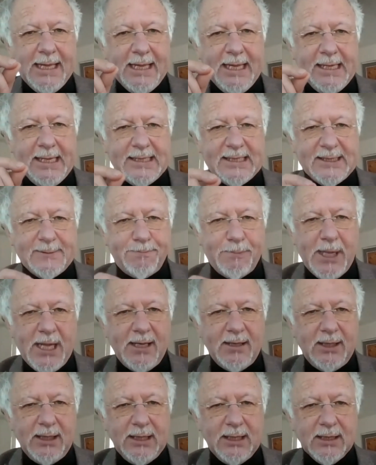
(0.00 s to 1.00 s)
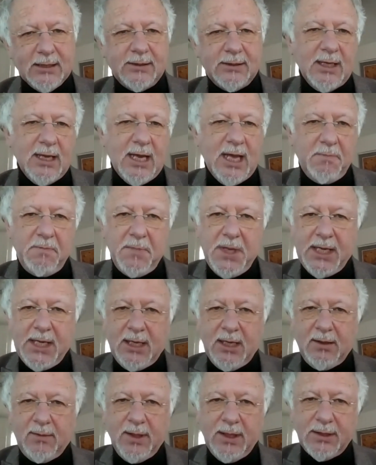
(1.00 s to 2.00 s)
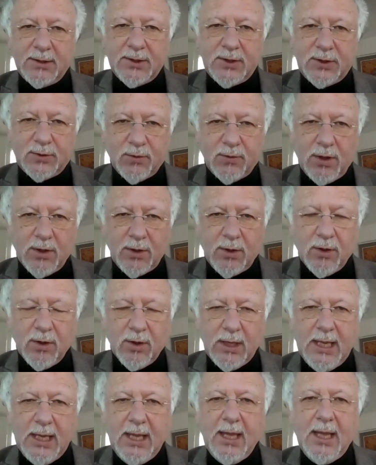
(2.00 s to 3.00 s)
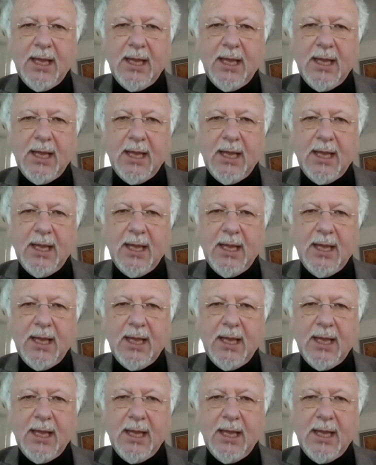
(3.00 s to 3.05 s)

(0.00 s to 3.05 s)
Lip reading: expanding it and making it stronger.